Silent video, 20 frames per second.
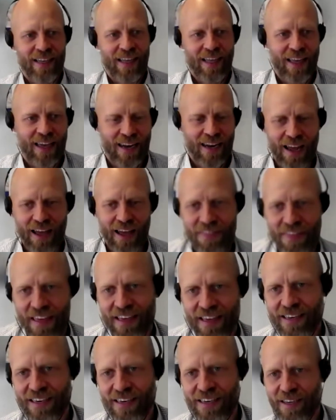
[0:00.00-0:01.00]
I
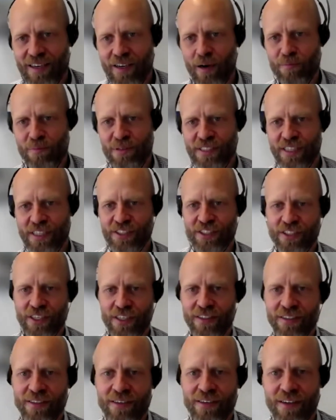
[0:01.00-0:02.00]
think
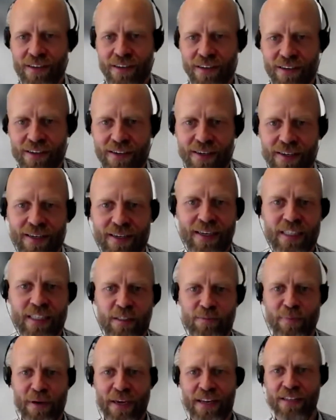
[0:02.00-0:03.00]
competition is
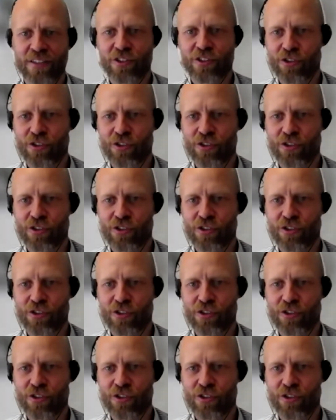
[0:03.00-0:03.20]
better